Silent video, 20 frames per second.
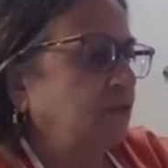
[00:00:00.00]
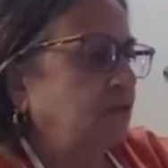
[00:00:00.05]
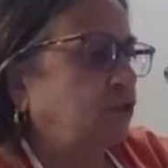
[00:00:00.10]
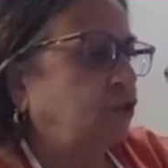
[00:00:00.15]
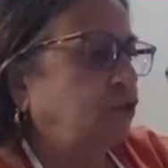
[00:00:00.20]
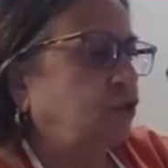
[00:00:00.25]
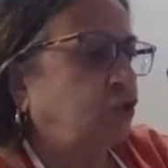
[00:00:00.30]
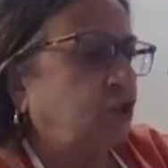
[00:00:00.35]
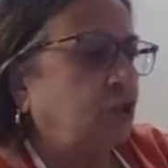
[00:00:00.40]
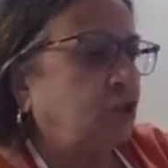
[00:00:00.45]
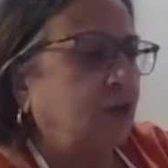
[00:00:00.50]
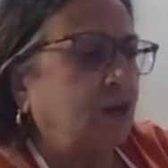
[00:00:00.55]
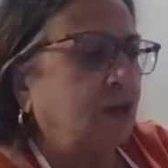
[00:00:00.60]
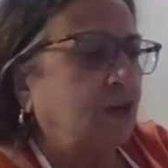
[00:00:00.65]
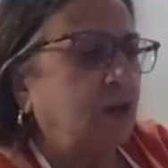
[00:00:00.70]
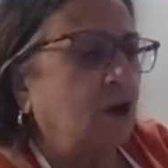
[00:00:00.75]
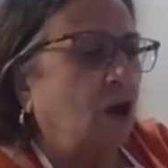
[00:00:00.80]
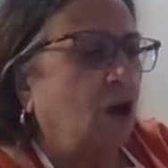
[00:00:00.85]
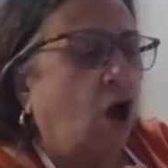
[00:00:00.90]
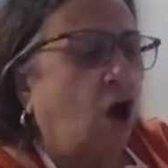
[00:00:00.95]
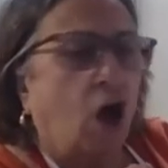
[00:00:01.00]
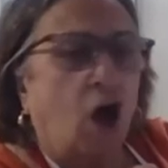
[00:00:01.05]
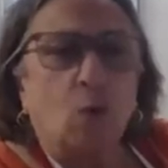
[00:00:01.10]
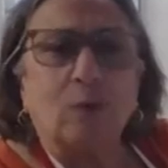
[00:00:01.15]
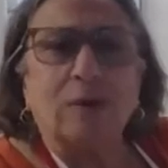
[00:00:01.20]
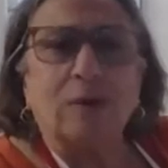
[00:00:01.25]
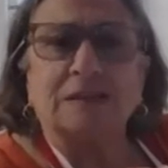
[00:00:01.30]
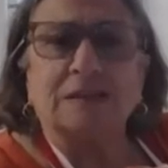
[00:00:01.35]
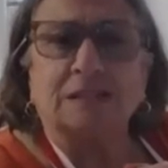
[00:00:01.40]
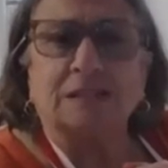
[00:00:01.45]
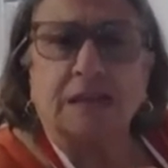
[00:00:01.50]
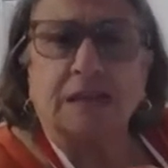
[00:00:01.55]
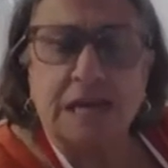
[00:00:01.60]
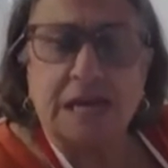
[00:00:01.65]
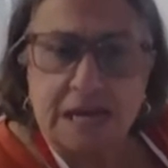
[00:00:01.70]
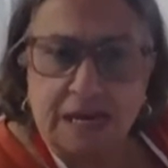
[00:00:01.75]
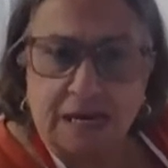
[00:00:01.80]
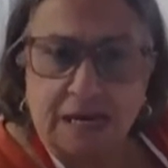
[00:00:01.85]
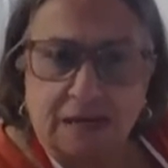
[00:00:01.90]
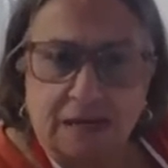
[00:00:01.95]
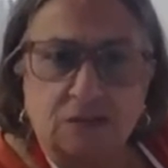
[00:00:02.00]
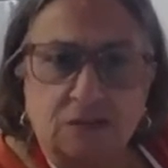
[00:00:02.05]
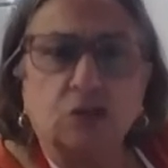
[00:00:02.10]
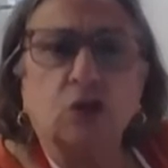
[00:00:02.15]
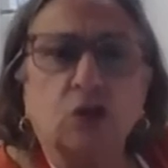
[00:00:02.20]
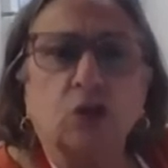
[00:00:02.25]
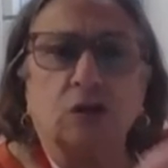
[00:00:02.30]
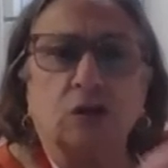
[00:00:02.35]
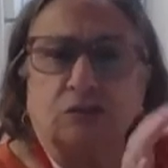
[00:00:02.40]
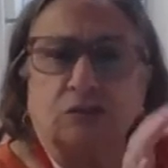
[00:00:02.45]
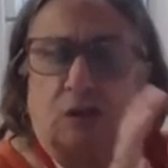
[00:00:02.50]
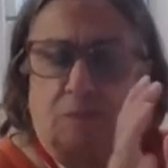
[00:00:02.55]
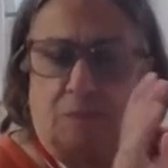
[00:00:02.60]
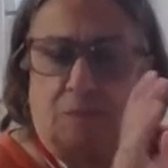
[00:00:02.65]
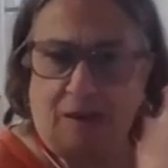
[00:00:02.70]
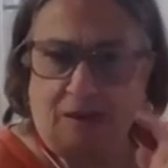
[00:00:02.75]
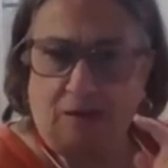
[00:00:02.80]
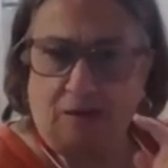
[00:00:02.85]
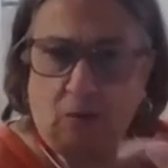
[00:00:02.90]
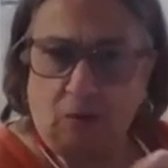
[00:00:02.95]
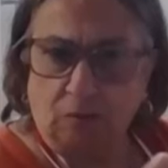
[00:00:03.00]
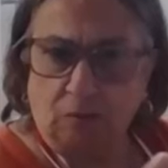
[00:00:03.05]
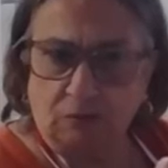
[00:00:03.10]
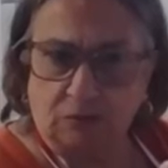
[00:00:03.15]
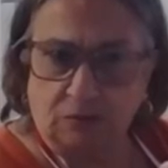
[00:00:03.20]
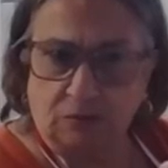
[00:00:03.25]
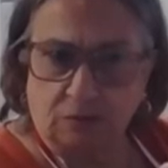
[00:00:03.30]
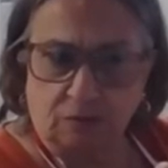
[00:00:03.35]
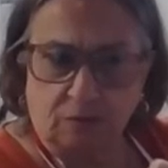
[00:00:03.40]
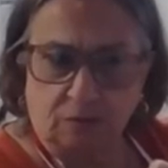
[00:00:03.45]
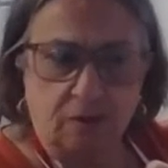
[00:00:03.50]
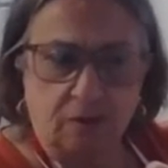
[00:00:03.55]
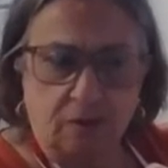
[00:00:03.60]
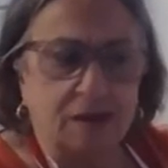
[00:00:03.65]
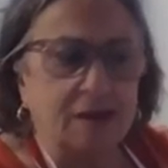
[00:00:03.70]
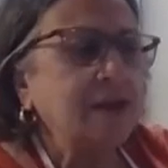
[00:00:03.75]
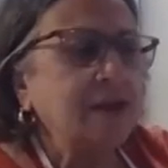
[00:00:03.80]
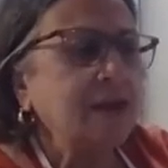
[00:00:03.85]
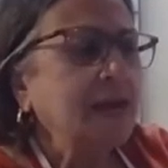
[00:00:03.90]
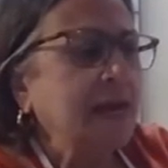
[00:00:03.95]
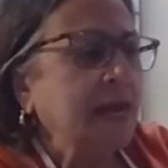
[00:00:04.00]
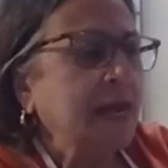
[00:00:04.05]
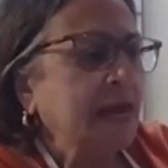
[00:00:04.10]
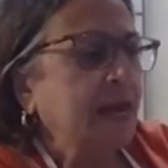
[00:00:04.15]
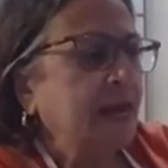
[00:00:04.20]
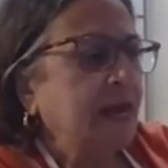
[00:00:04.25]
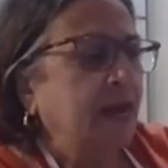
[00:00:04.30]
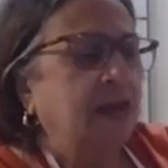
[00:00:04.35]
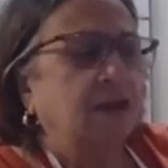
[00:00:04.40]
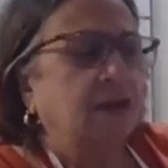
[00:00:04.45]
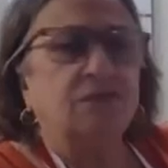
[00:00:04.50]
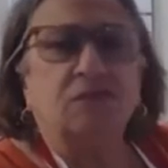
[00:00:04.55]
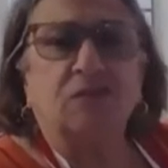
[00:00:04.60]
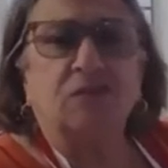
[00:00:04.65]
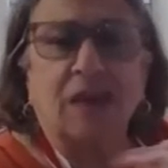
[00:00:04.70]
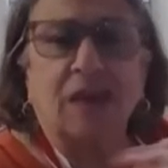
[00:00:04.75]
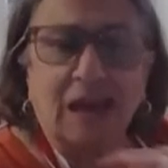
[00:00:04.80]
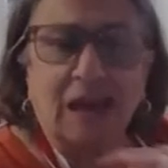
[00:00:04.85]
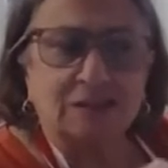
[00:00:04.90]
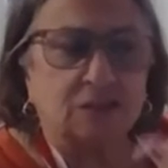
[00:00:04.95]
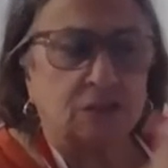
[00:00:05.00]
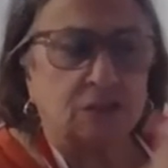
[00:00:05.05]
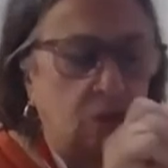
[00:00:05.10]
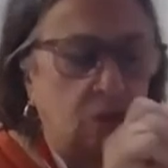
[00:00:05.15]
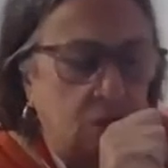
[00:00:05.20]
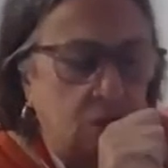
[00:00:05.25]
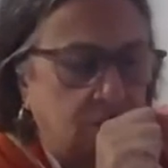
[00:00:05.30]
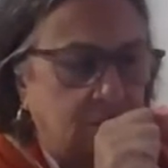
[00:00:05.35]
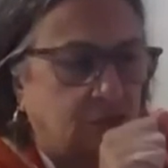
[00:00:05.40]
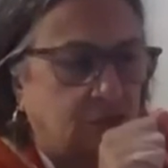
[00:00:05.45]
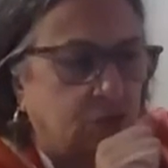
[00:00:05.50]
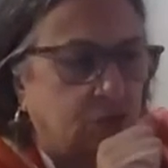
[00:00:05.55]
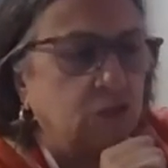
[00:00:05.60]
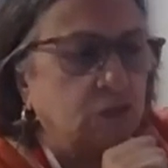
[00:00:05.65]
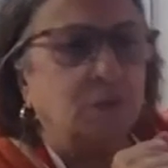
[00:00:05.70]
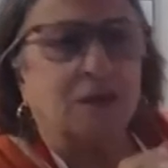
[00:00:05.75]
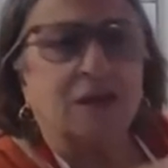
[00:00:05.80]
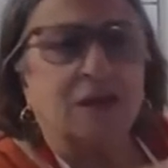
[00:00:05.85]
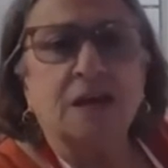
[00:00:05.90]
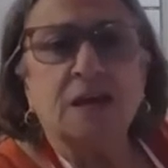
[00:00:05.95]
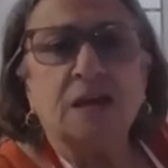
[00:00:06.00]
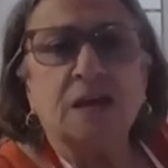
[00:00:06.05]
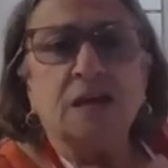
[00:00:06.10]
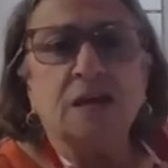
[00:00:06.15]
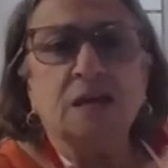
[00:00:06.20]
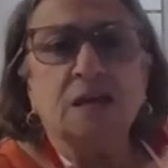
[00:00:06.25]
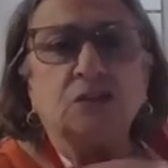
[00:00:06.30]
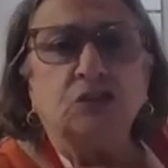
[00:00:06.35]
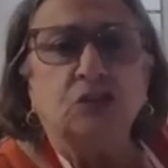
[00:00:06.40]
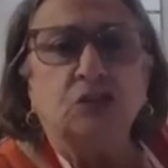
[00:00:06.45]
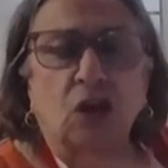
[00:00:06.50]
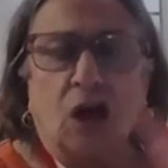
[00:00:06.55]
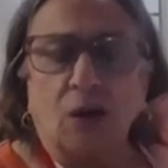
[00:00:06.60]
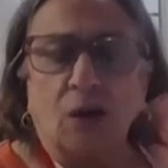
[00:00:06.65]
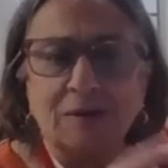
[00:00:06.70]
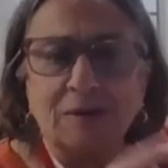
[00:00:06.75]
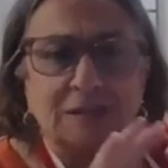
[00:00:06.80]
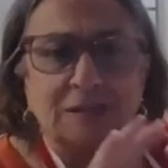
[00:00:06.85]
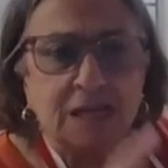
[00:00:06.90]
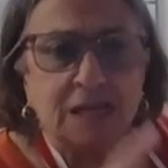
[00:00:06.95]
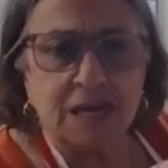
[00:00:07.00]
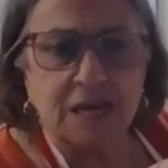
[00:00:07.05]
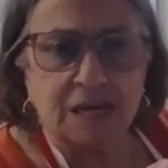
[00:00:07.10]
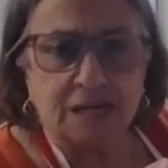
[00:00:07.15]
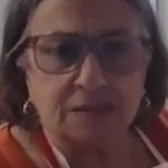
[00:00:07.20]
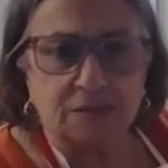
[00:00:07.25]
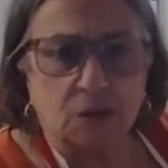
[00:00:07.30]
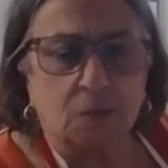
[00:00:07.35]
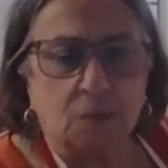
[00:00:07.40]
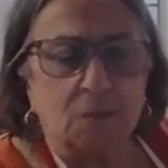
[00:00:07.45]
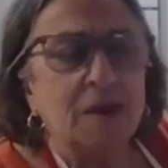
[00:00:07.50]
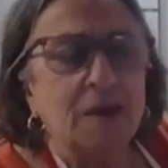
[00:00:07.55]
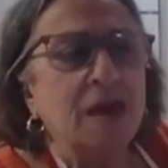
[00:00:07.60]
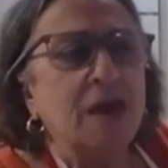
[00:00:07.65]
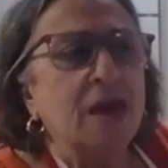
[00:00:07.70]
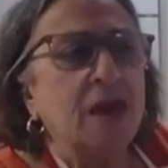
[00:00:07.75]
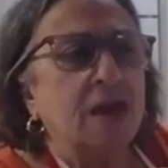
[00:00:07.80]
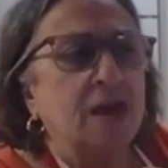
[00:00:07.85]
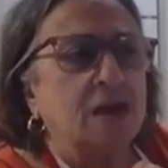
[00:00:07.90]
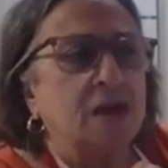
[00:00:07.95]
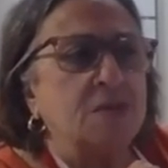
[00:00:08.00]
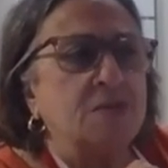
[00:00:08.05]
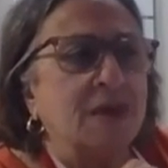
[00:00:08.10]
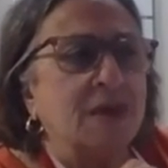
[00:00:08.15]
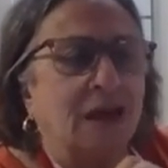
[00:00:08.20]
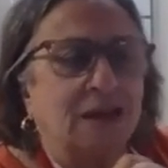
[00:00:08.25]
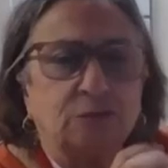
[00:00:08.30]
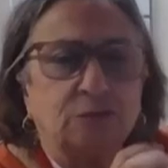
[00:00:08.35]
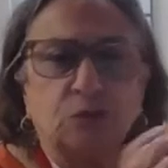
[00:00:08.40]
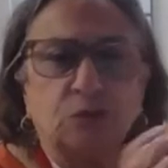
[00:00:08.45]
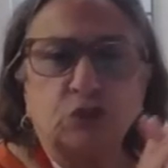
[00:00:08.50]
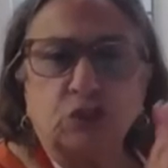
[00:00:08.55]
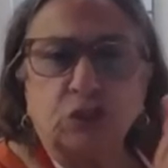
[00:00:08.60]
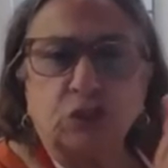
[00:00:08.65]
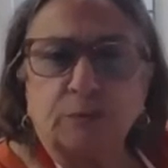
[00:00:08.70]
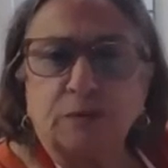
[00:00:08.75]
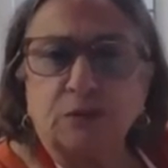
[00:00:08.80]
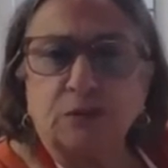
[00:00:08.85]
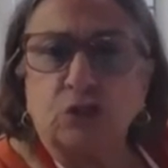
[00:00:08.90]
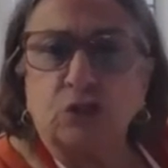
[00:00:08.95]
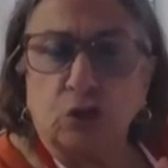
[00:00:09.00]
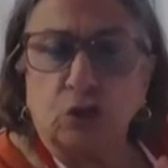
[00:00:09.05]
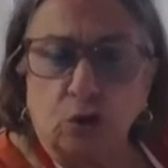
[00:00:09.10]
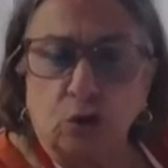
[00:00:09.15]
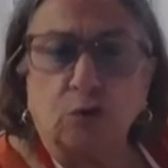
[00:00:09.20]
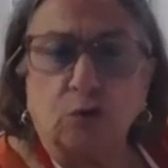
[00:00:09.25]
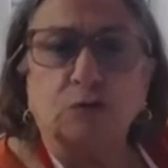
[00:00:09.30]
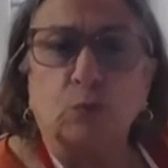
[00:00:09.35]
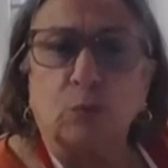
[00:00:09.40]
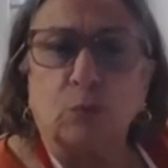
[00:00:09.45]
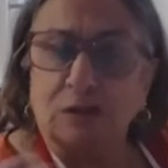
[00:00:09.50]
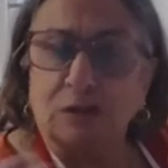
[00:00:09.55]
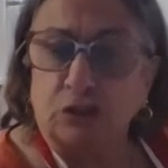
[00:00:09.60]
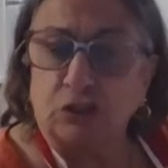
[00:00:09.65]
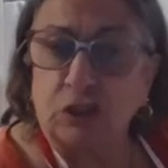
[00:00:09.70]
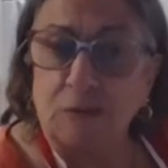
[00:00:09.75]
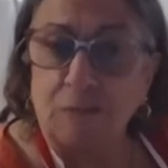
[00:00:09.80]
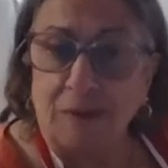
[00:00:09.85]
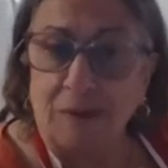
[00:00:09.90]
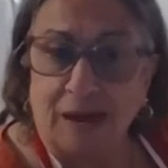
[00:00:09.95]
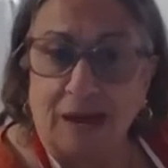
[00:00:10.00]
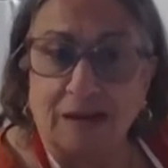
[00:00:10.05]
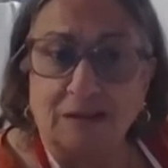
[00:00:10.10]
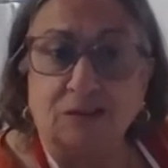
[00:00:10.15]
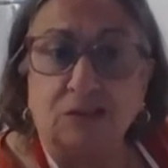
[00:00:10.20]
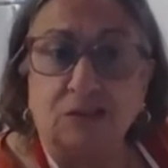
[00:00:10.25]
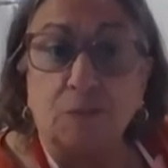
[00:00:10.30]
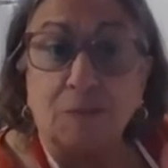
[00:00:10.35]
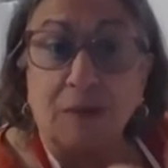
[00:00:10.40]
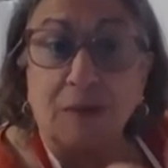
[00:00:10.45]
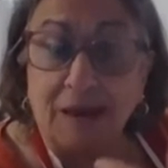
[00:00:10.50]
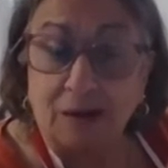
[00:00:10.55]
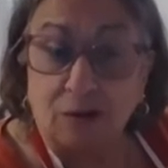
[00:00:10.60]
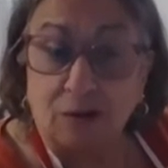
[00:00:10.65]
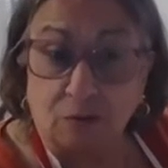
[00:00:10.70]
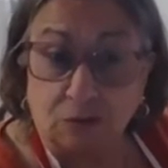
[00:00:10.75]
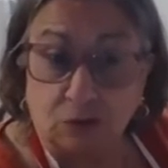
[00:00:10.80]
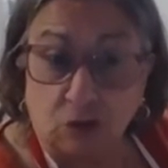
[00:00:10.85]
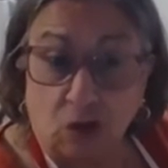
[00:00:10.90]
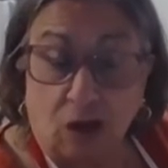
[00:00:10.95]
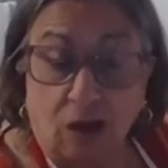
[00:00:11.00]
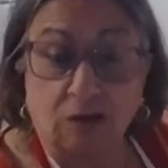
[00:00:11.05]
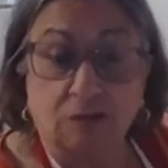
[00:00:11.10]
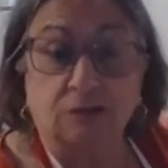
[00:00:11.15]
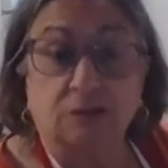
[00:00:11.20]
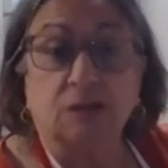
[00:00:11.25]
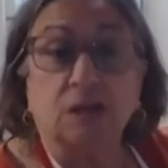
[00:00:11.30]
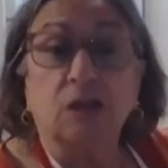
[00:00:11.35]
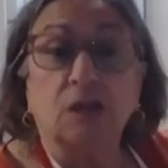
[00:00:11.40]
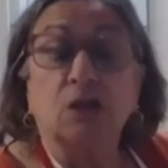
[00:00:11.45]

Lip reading: she always canned her tomatoes, okay? And that's, excuse me, she always canned them, and that's what she would use when she made tomato sauce.